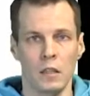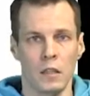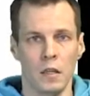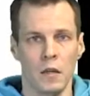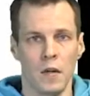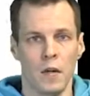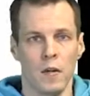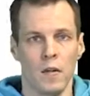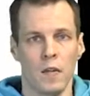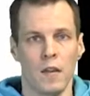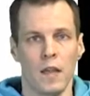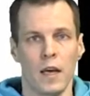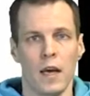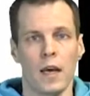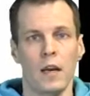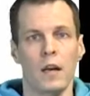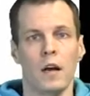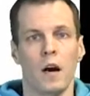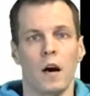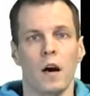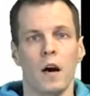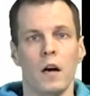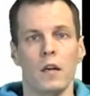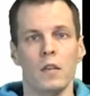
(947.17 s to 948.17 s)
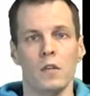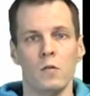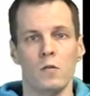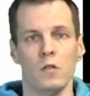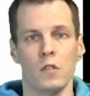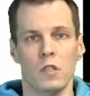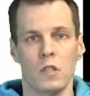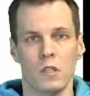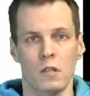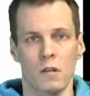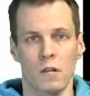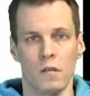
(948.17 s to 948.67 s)
then
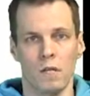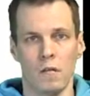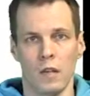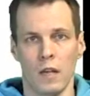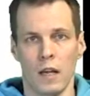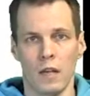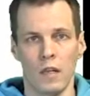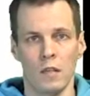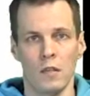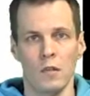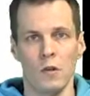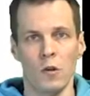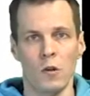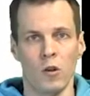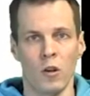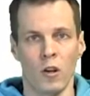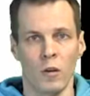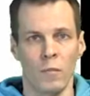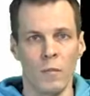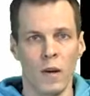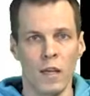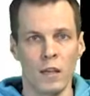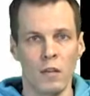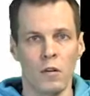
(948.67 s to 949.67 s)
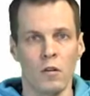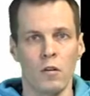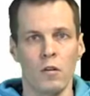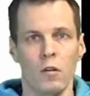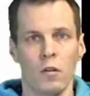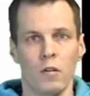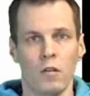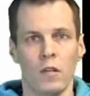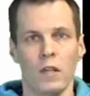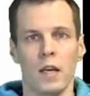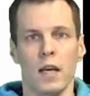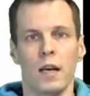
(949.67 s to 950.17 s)
that is due to the method,
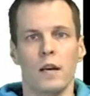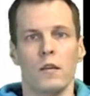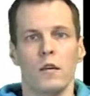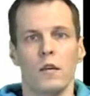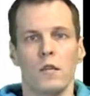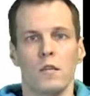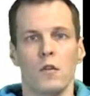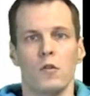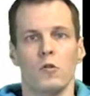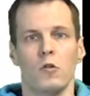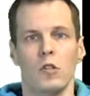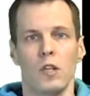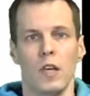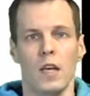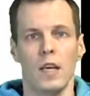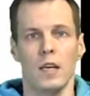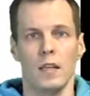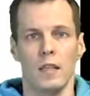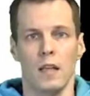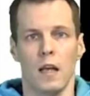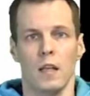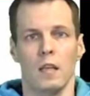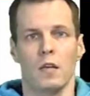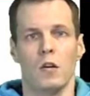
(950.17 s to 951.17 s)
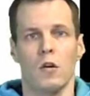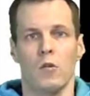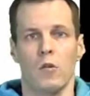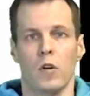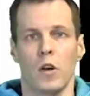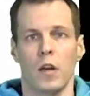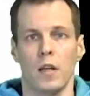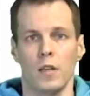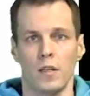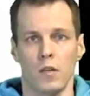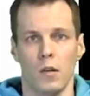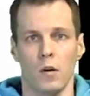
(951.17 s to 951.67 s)
then you take that
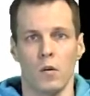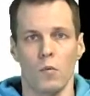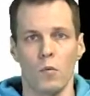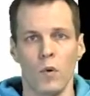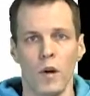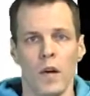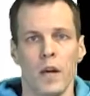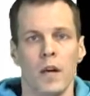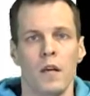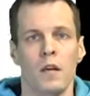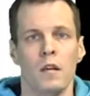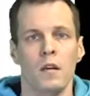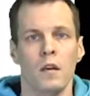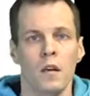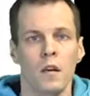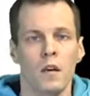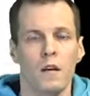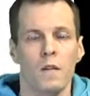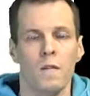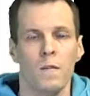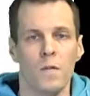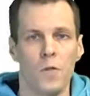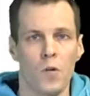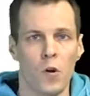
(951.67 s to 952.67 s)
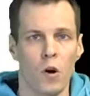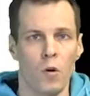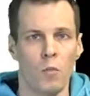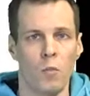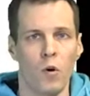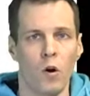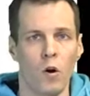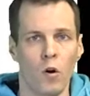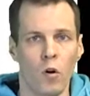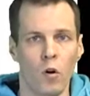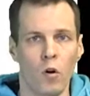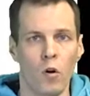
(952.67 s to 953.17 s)
correlation away from
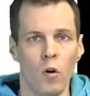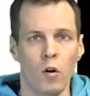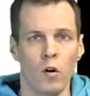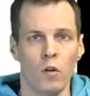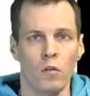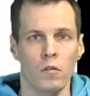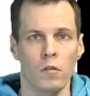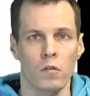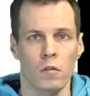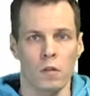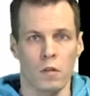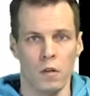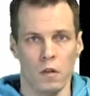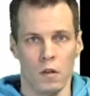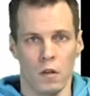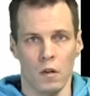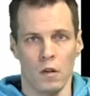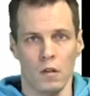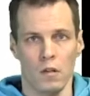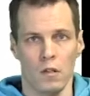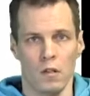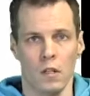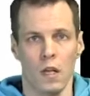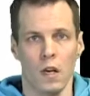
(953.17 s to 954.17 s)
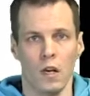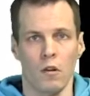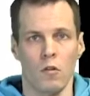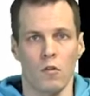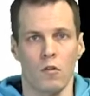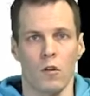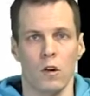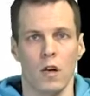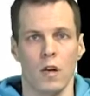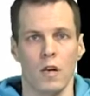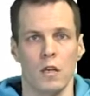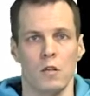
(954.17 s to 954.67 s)
all study
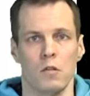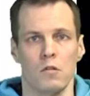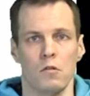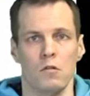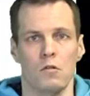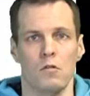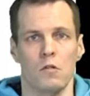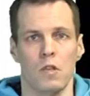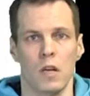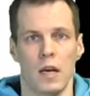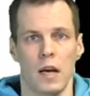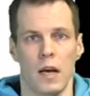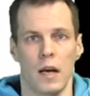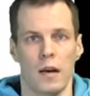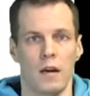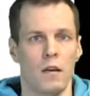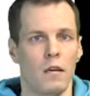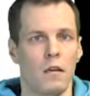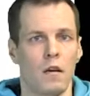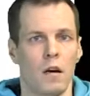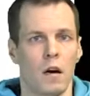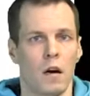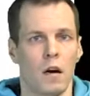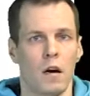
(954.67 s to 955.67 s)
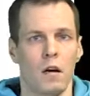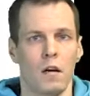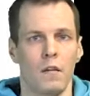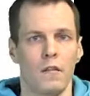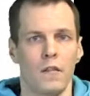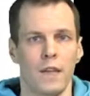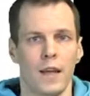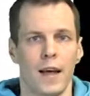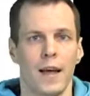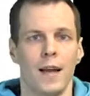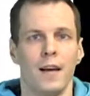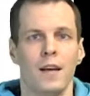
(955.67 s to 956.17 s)
correlations, and
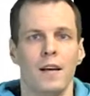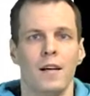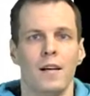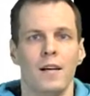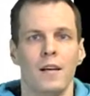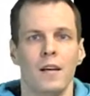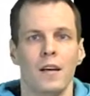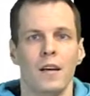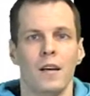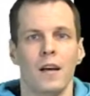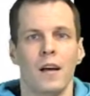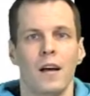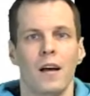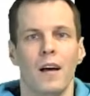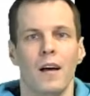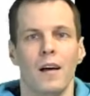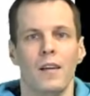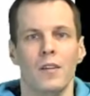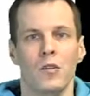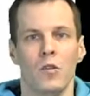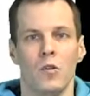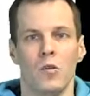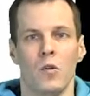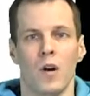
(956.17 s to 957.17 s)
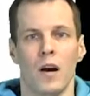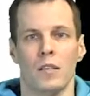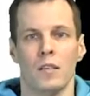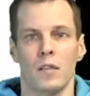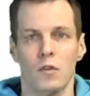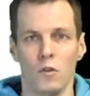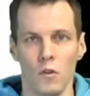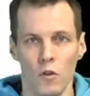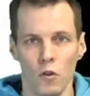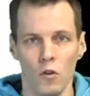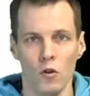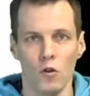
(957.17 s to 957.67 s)
then you
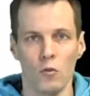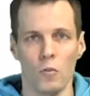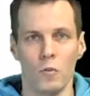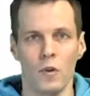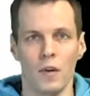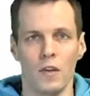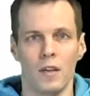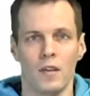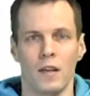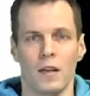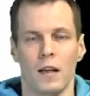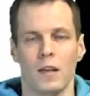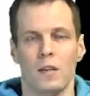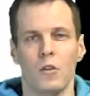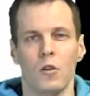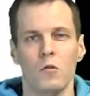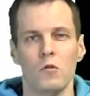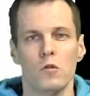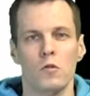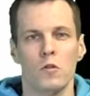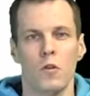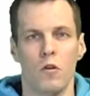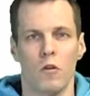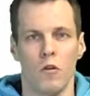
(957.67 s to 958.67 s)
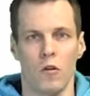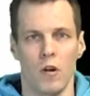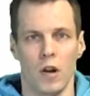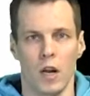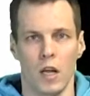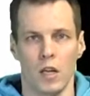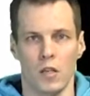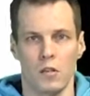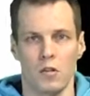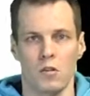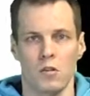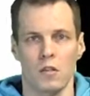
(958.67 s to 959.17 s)
assume that those
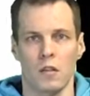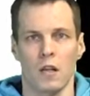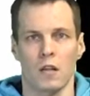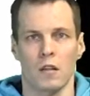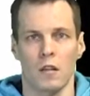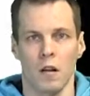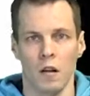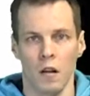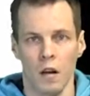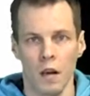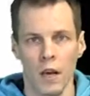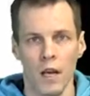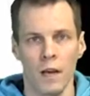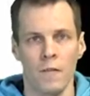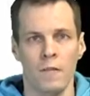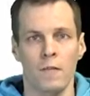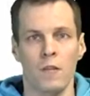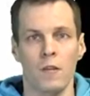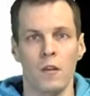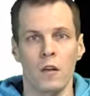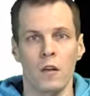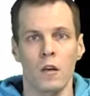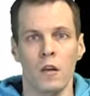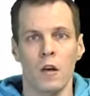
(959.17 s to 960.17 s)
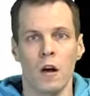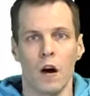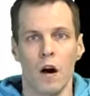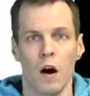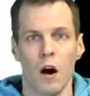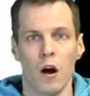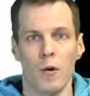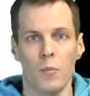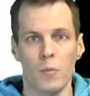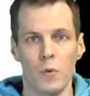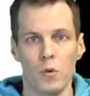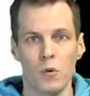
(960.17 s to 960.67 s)
correlations that are left
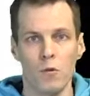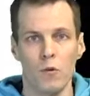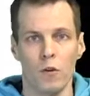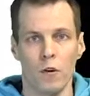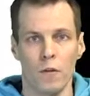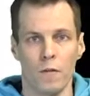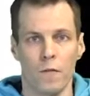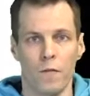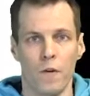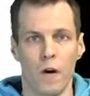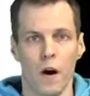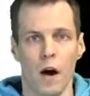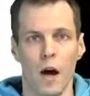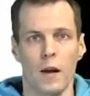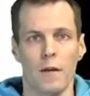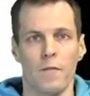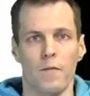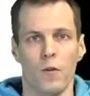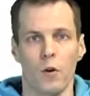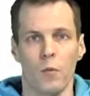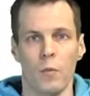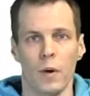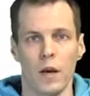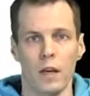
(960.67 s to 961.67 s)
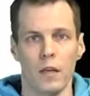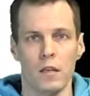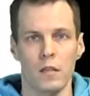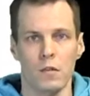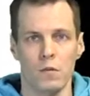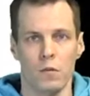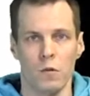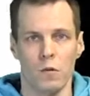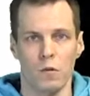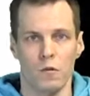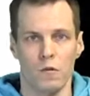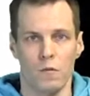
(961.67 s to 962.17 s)
are purified from any
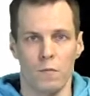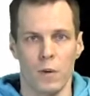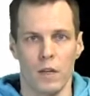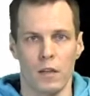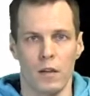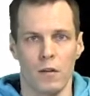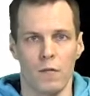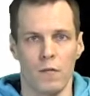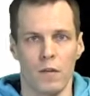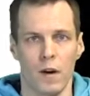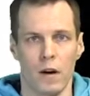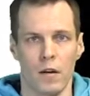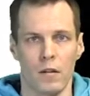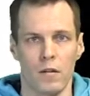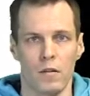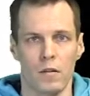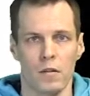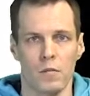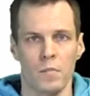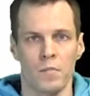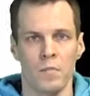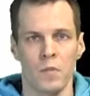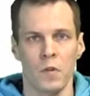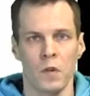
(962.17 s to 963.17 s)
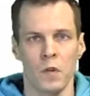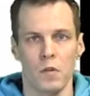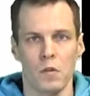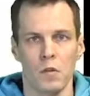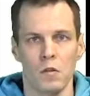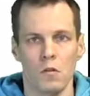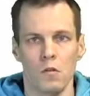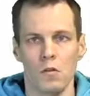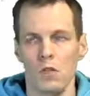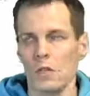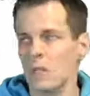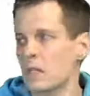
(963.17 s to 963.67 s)
source of method variance.
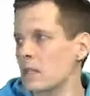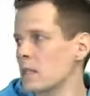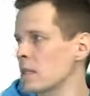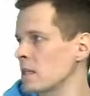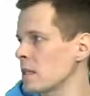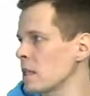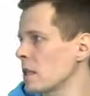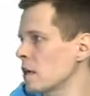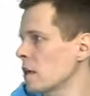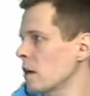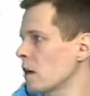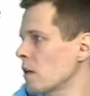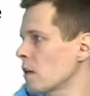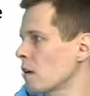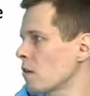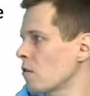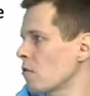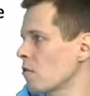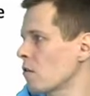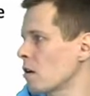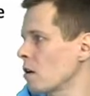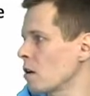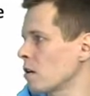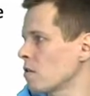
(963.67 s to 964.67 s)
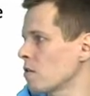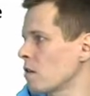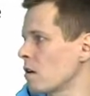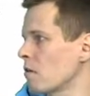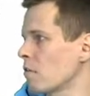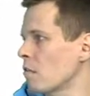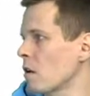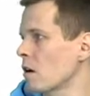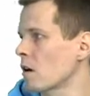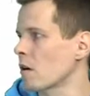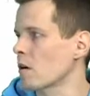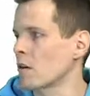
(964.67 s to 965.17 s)
So this is the correlational
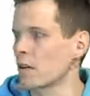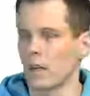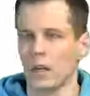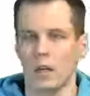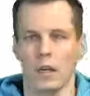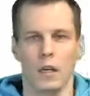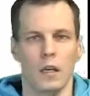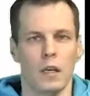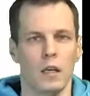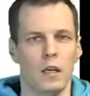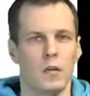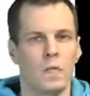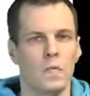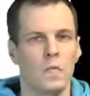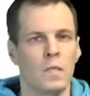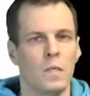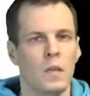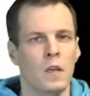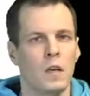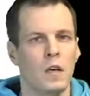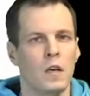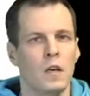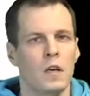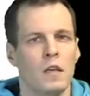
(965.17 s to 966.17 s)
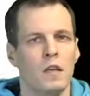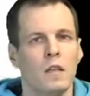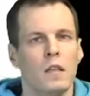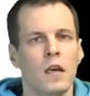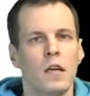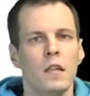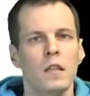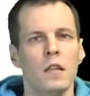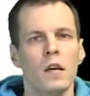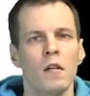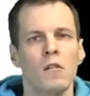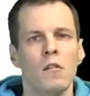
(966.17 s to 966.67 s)
marker technique.
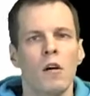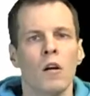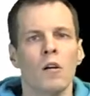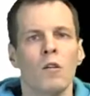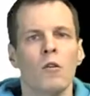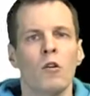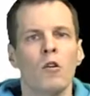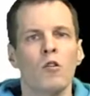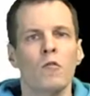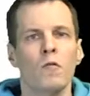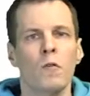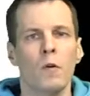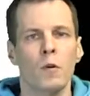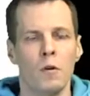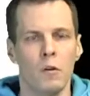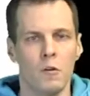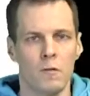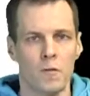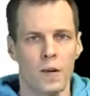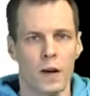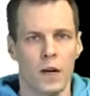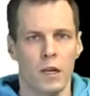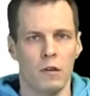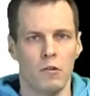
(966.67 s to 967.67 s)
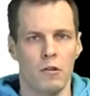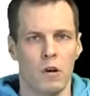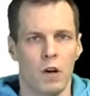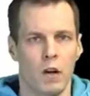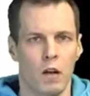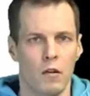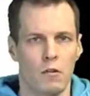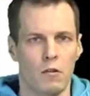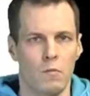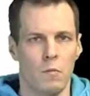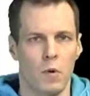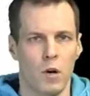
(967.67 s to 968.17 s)
Then there are confirmatory factor
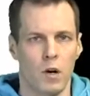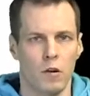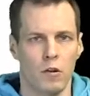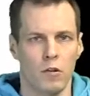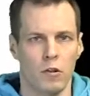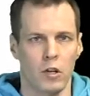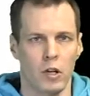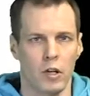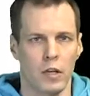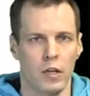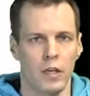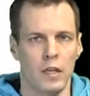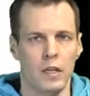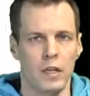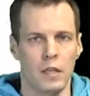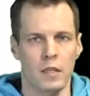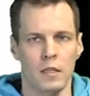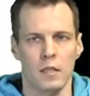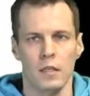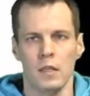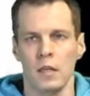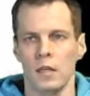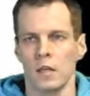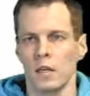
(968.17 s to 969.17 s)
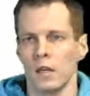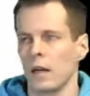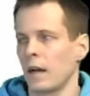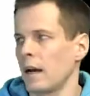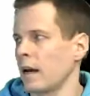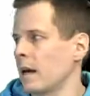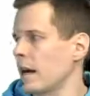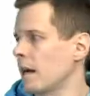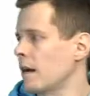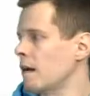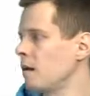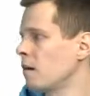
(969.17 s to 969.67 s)
analysis marker techniques,
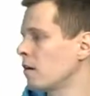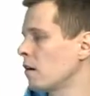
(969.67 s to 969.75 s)
and